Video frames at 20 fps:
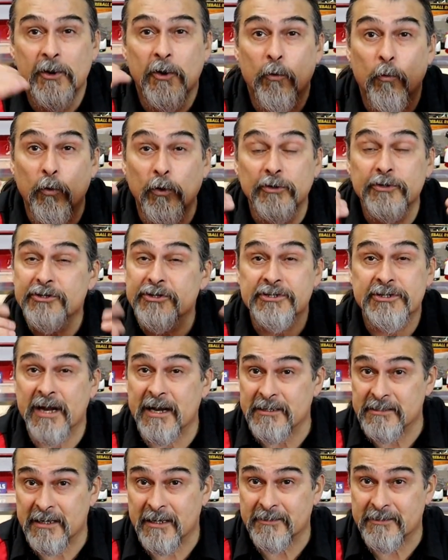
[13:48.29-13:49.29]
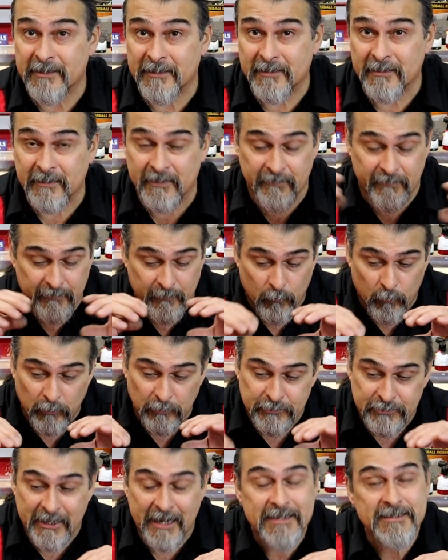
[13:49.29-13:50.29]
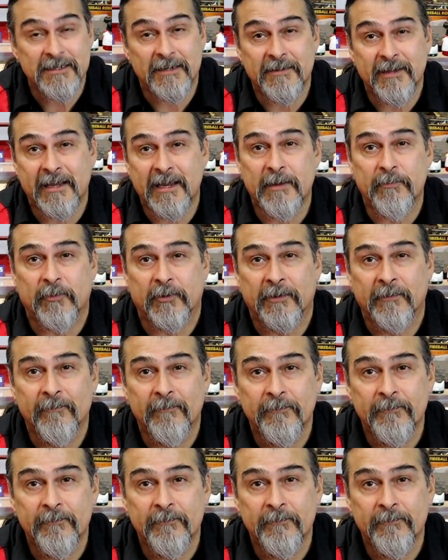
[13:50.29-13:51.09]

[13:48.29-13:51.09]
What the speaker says: we'll just change out the keeper